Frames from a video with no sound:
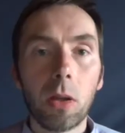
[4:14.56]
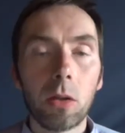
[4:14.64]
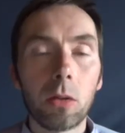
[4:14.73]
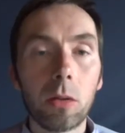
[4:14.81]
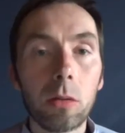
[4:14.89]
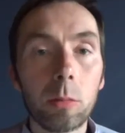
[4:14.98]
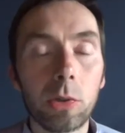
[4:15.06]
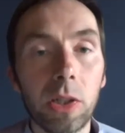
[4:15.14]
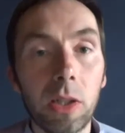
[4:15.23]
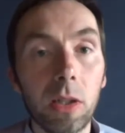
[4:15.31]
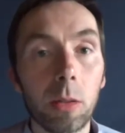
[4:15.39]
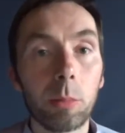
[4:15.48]

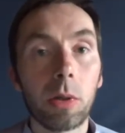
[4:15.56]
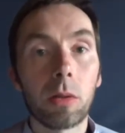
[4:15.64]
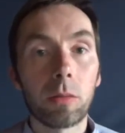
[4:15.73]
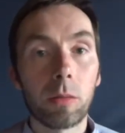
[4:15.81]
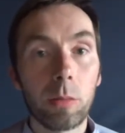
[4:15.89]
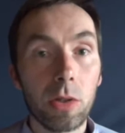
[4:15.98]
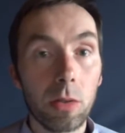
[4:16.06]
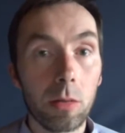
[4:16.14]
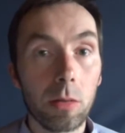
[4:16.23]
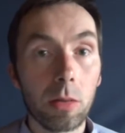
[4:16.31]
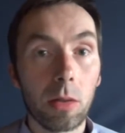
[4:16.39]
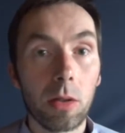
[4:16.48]
Nobody, apart from
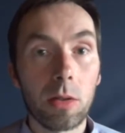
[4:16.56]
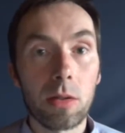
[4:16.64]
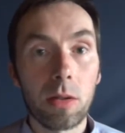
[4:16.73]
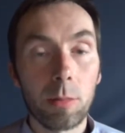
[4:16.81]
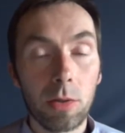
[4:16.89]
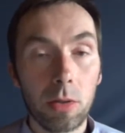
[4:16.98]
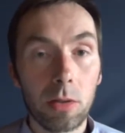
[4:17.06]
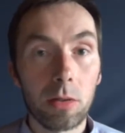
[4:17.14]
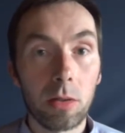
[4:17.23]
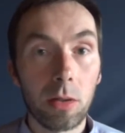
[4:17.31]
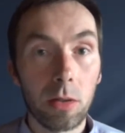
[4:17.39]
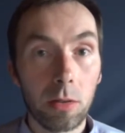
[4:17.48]
you and some other
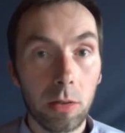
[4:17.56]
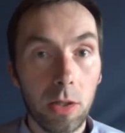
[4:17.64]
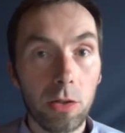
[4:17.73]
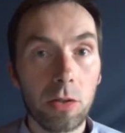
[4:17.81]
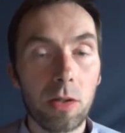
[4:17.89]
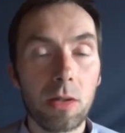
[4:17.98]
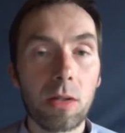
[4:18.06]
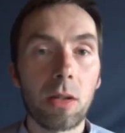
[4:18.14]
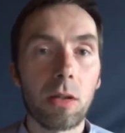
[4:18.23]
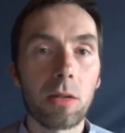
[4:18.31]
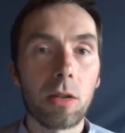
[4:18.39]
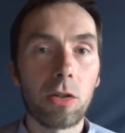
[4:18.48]
young Earth creationists,
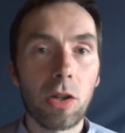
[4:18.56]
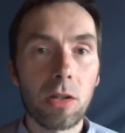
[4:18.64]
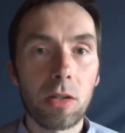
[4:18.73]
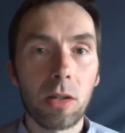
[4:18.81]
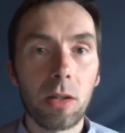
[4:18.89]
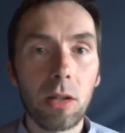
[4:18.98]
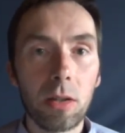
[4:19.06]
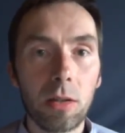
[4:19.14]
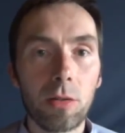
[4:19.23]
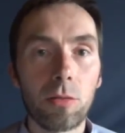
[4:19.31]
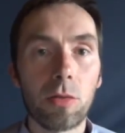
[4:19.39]
are suggesting anything as